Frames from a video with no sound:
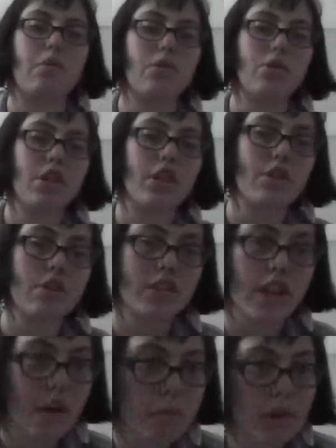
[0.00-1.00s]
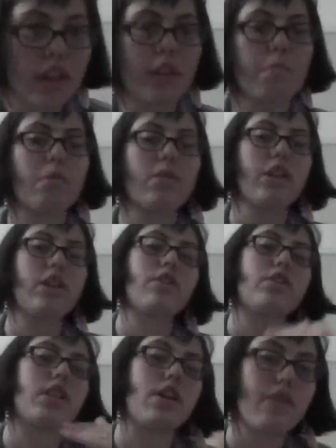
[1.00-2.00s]
putting
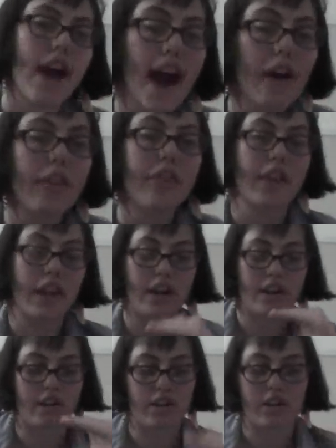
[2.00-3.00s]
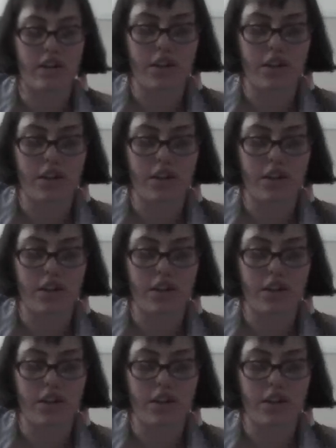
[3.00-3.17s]
yourself out there